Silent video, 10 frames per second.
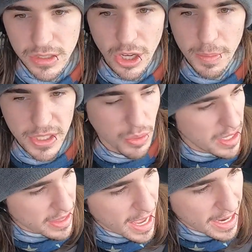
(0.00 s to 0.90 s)
So
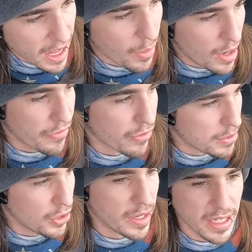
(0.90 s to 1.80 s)
between that, I went from
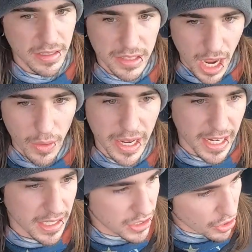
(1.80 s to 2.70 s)
doing towing
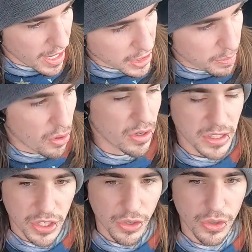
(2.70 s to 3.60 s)
and transport
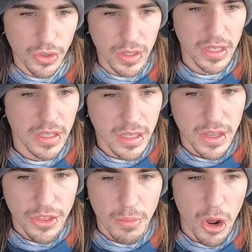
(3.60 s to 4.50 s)

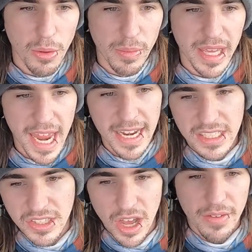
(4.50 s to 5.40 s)
to the mobile
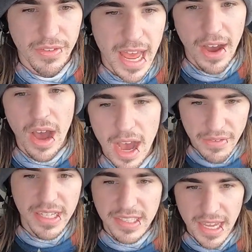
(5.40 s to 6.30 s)
mechanic stuff. Now,
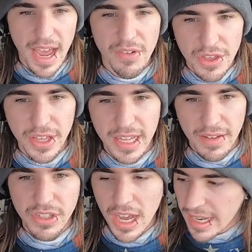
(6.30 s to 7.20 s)
obviously, everything that
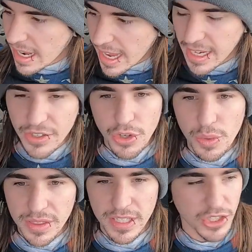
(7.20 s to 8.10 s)
I've done, I can do
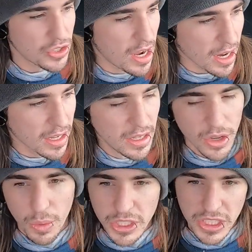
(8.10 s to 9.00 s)
with this truck,
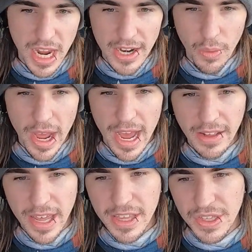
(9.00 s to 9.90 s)
which is kind of why
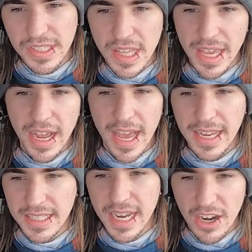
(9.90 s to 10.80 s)
I like this thing. I
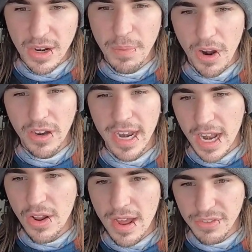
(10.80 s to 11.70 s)
can tear it apart, and
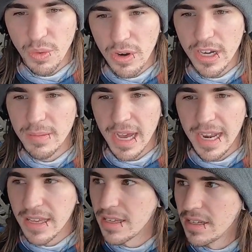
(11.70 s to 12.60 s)
I don't have to worry
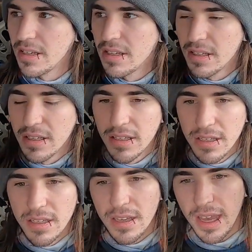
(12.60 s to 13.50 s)
about it.
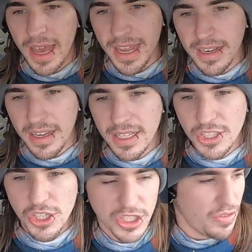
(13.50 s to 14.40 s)
And
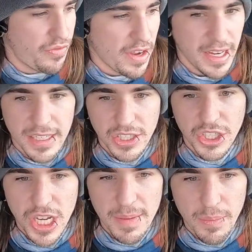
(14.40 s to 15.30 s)
it's just a fucking
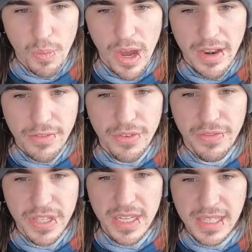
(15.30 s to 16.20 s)
cheap, what,
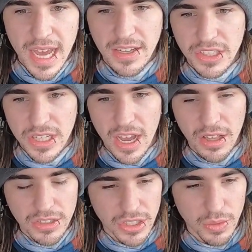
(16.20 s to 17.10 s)

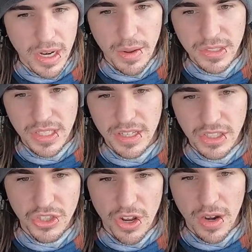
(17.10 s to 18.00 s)
$15,000 is what I was into
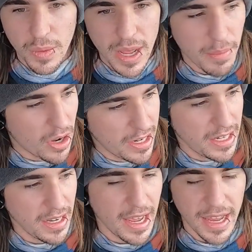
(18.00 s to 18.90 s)
this truck when I bought
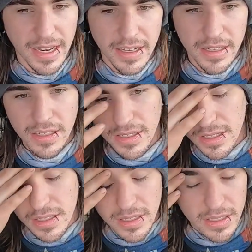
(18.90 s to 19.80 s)
it,
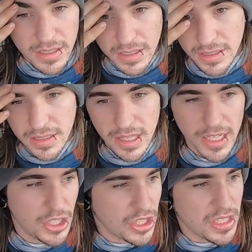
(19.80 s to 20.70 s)
and
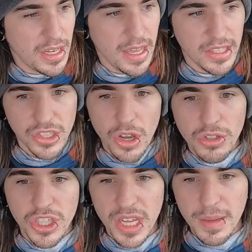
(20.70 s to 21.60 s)
it just, it's
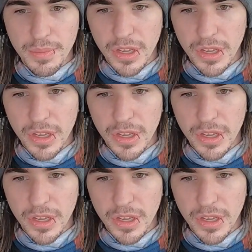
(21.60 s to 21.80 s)
so cheap.